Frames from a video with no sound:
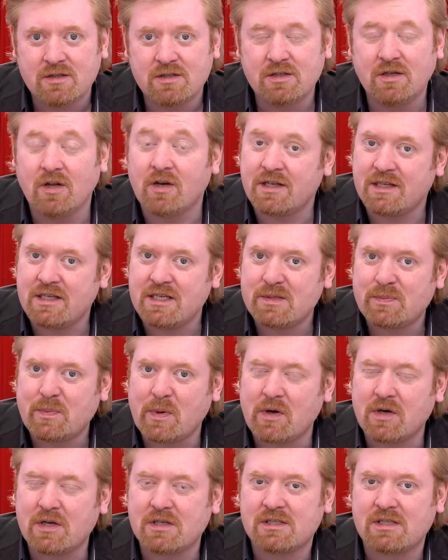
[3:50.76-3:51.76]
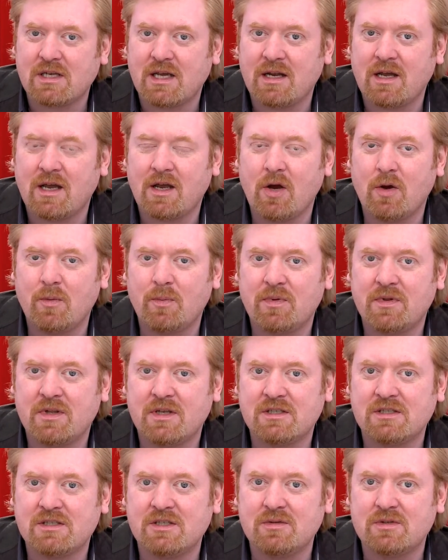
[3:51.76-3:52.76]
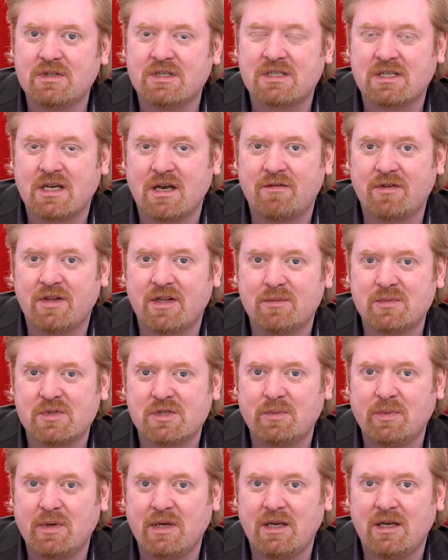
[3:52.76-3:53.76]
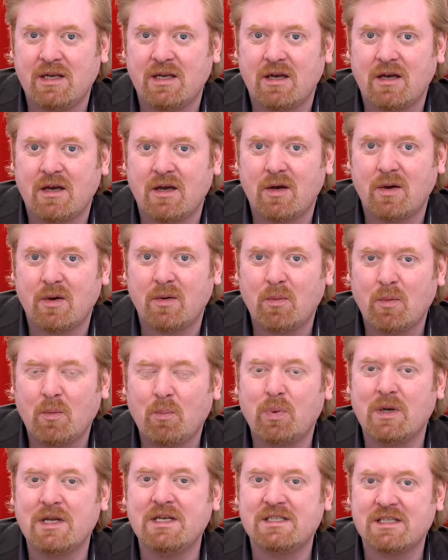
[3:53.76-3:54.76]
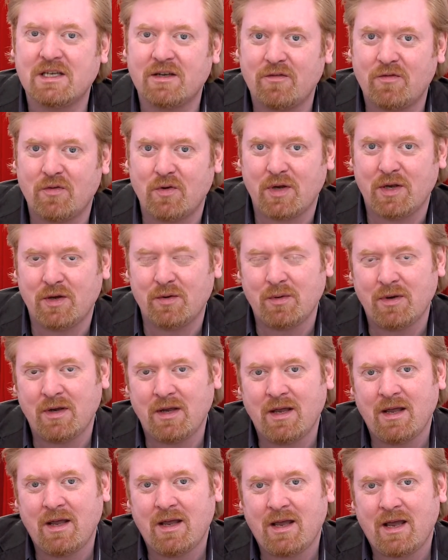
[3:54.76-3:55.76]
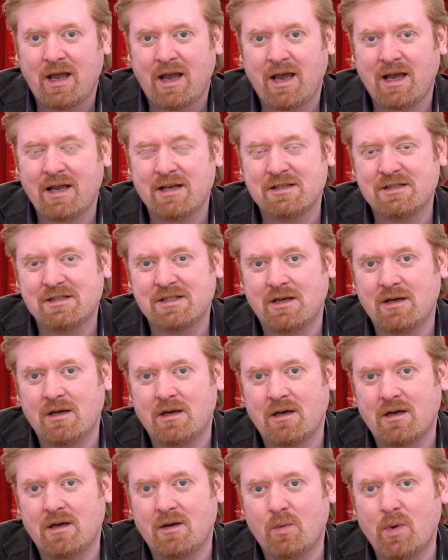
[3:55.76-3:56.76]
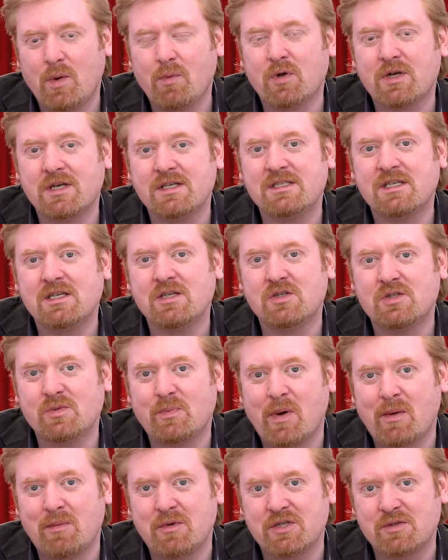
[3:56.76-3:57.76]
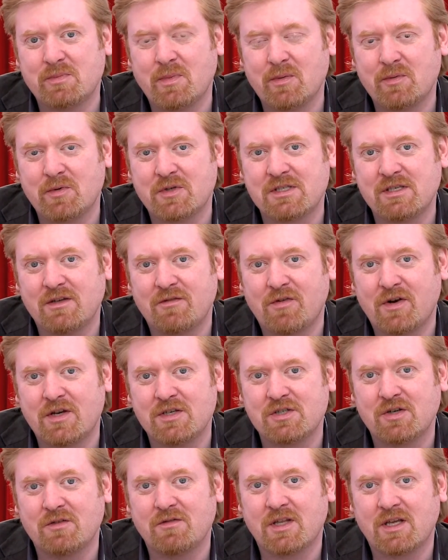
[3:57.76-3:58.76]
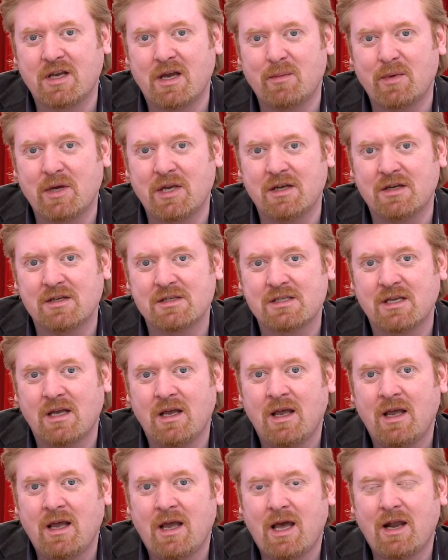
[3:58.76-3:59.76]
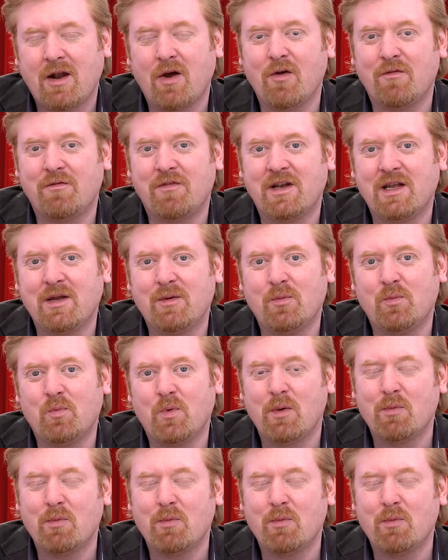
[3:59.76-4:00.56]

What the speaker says: look at these books, and I hope that you discover them to be pleasing for you. And we will continue to publish my books in French over the coming years, and hopefully we